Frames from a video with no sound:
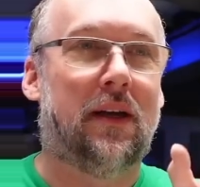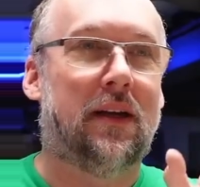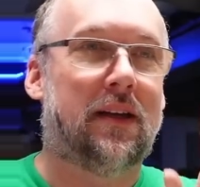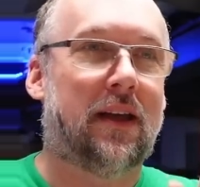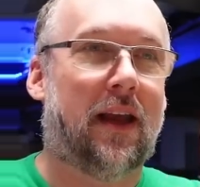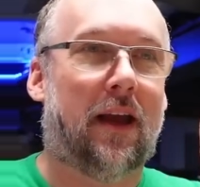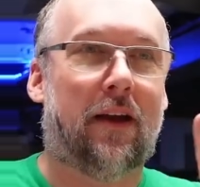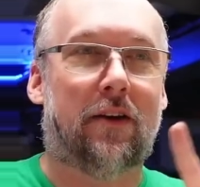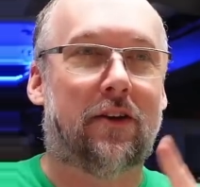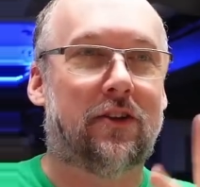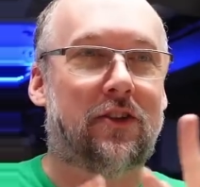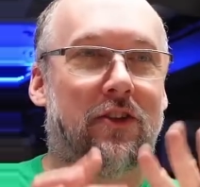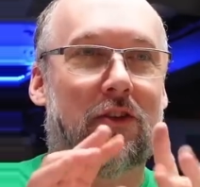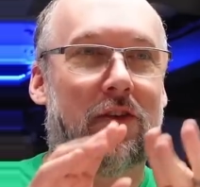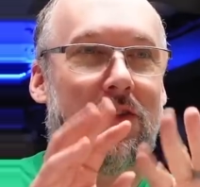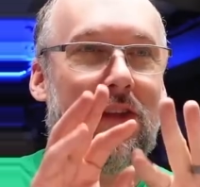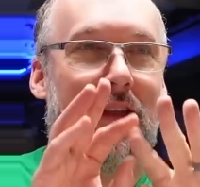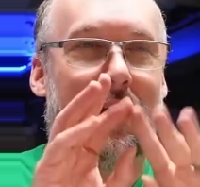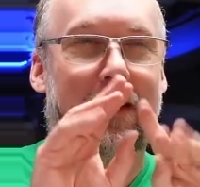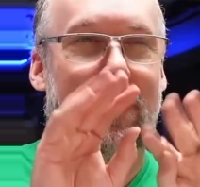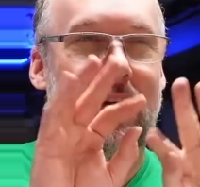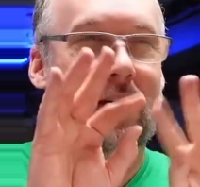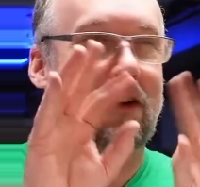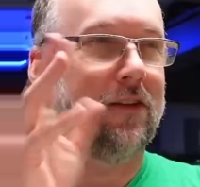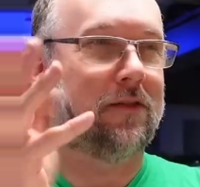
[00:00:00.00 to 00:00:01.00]
character
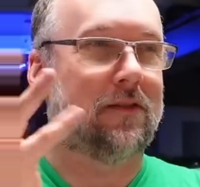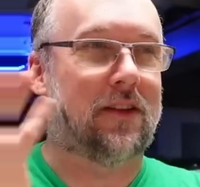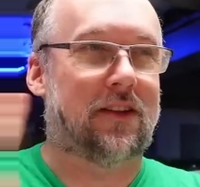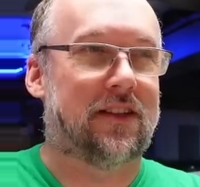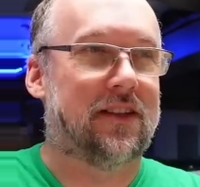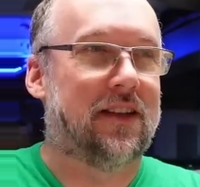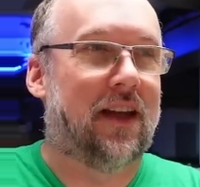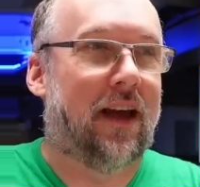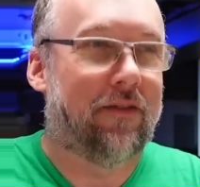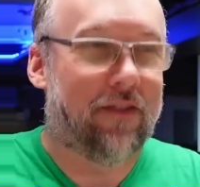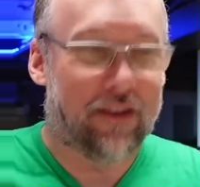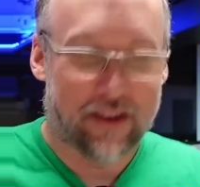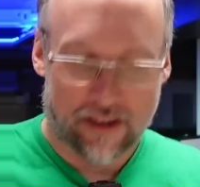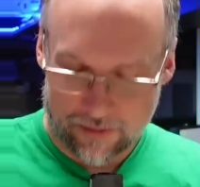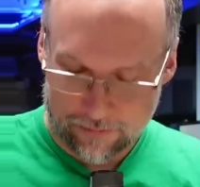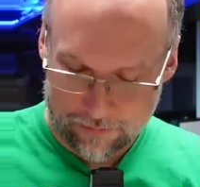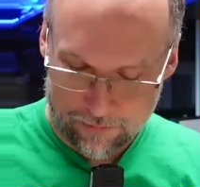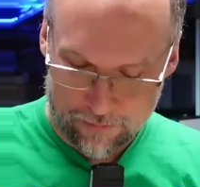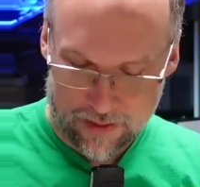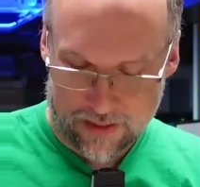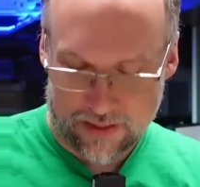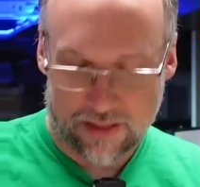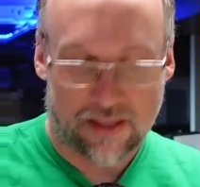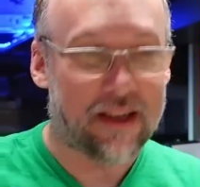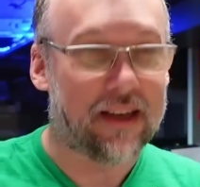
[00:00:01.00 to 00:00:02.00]
there. It doesn't have any
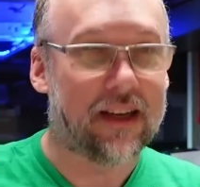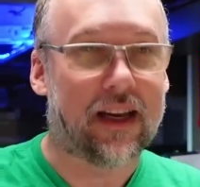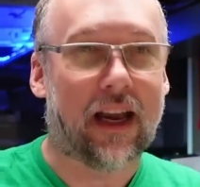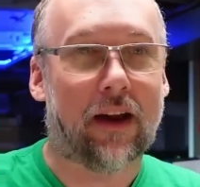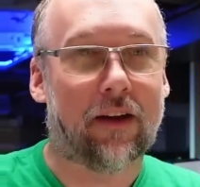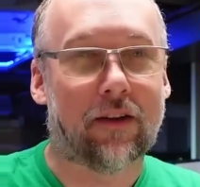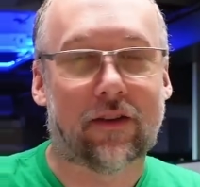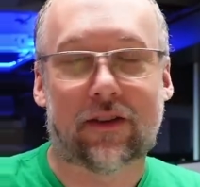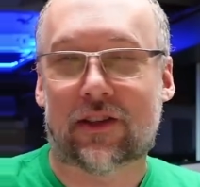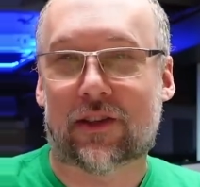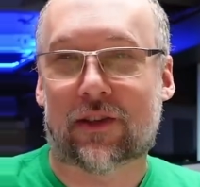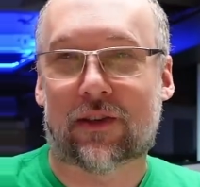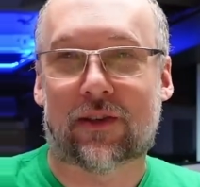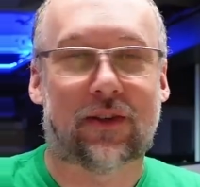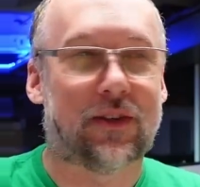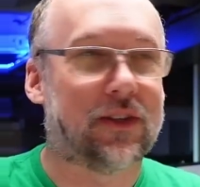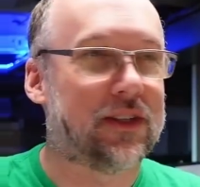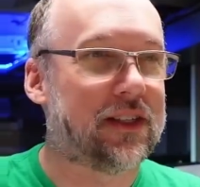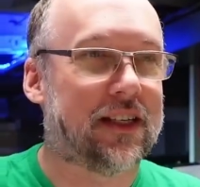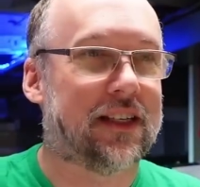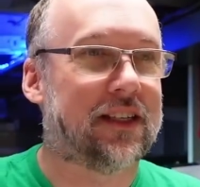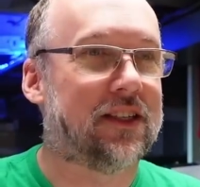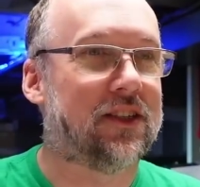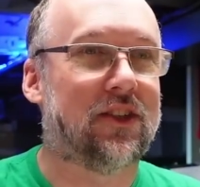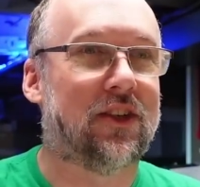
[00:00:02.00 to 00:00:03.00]
missing
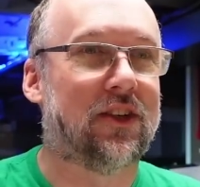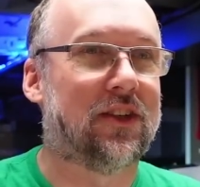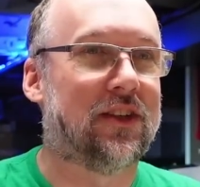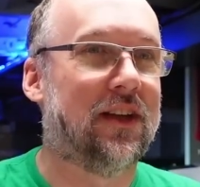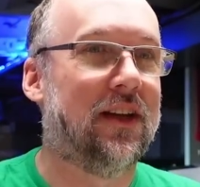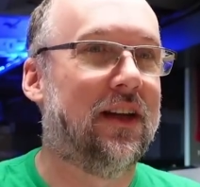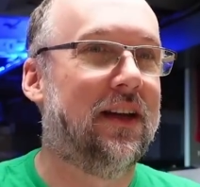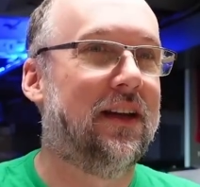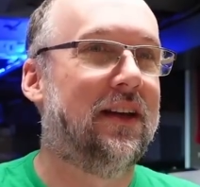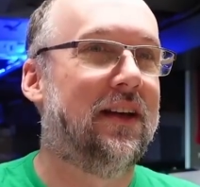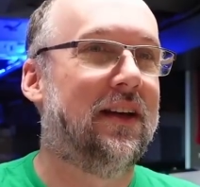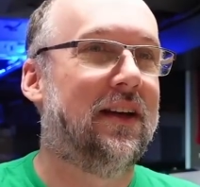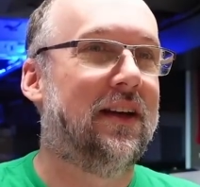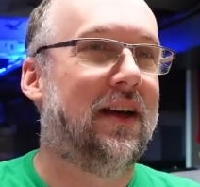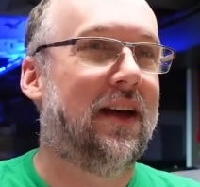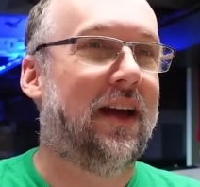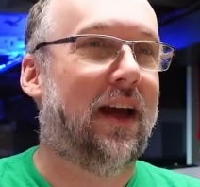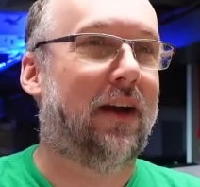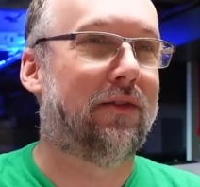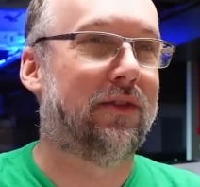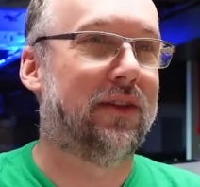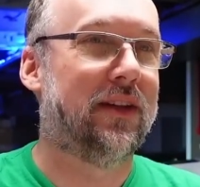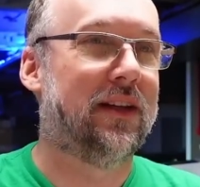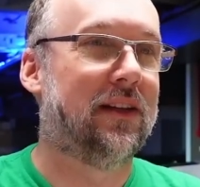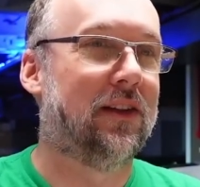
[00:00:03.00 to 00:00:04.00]
characters. It's just,
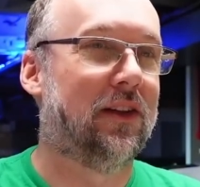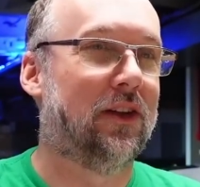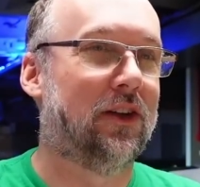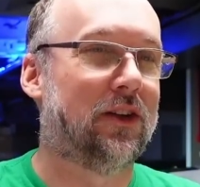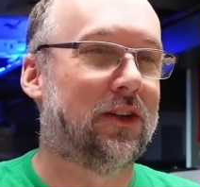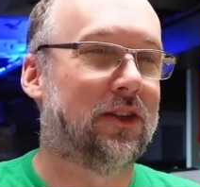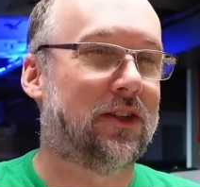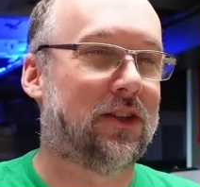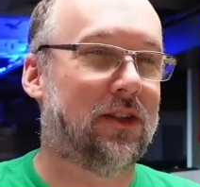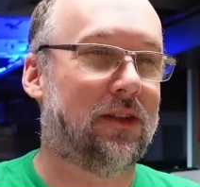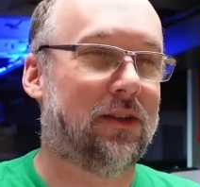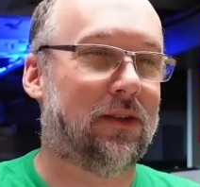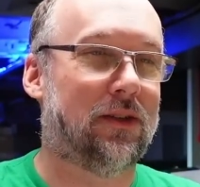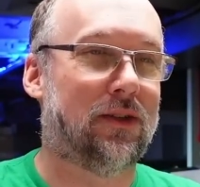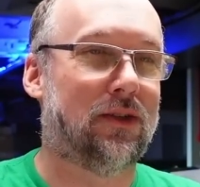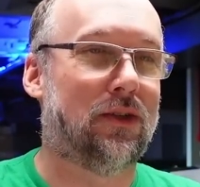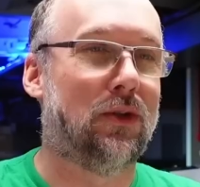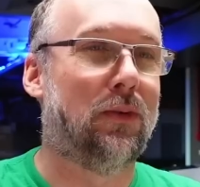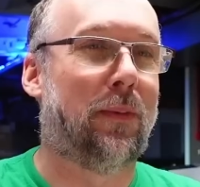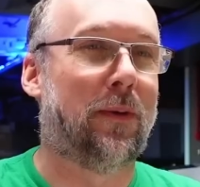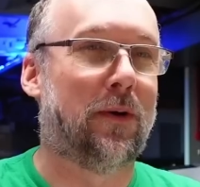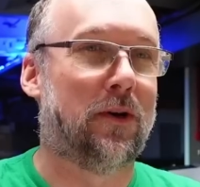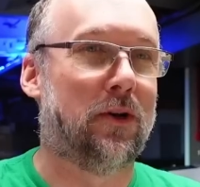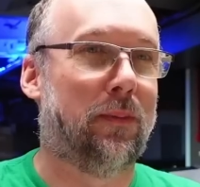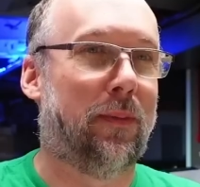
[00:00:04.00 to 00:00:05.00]
everything looks
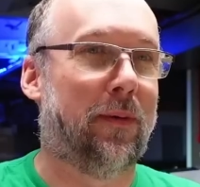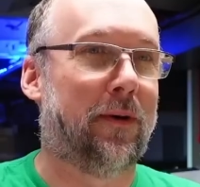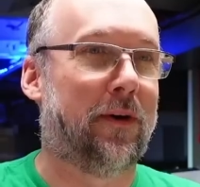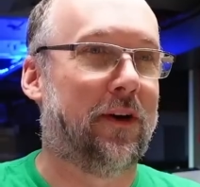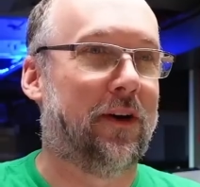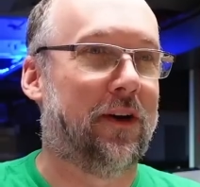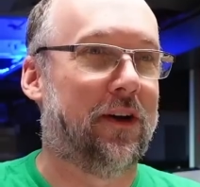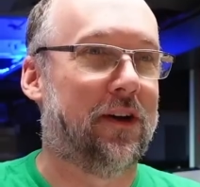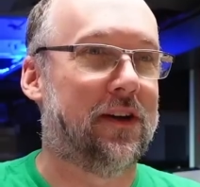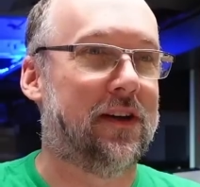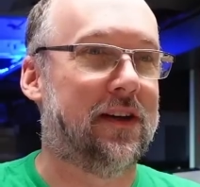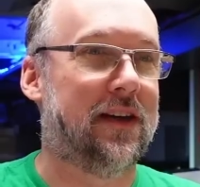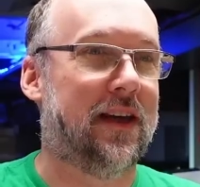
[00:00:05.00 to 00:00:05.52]
super duper good.